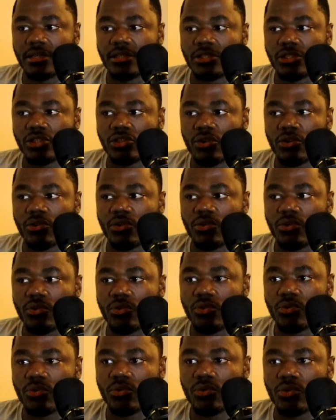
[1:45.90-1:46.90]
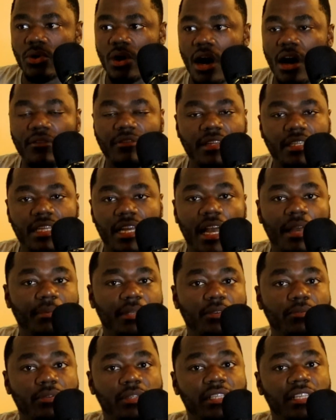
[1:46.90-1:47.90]
So
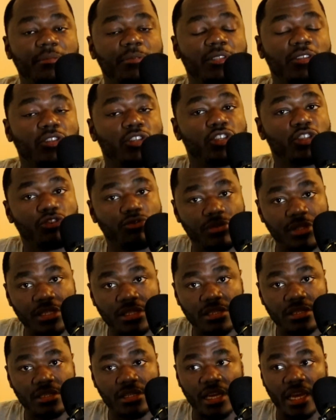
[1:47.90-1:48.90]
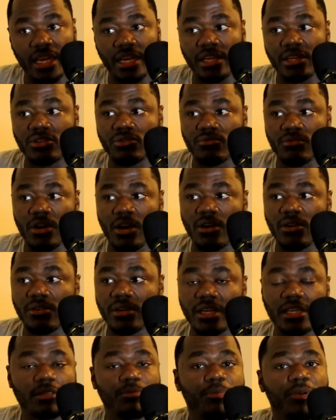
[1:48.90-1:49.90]
oftentimes he was sleeping on the streets, and in
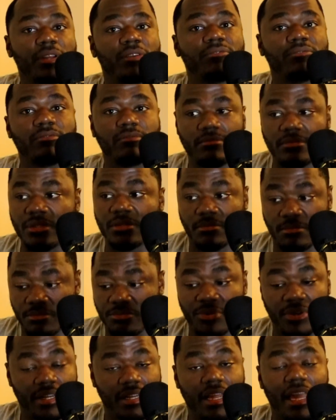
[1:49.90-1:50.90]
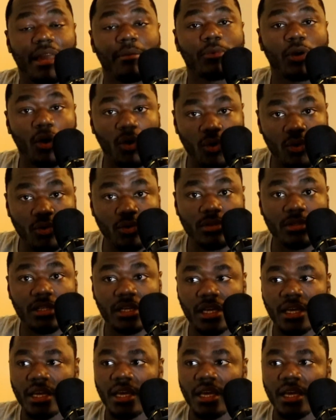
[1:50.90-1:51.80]
Toronto it gets pretty damn cold.